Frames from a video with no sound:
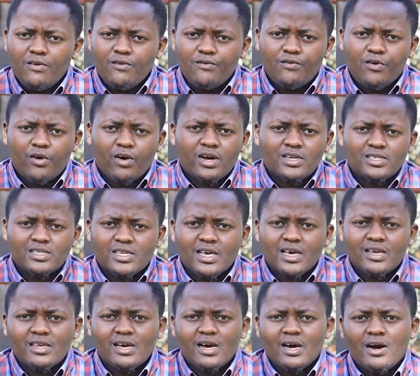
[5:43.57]
Focus
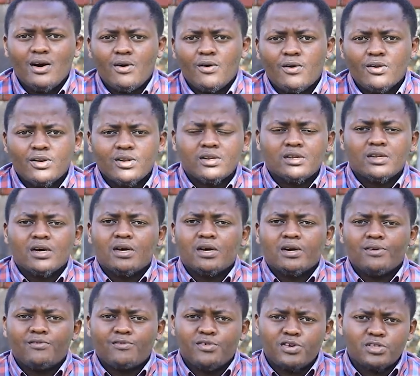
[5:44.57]
Kenya on
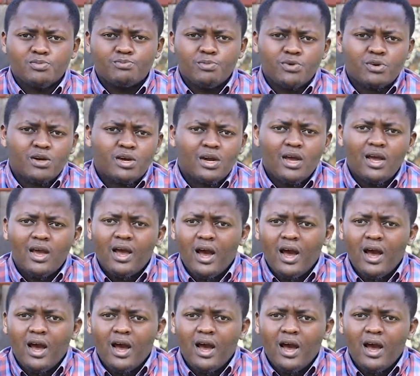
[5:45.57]
Facebook,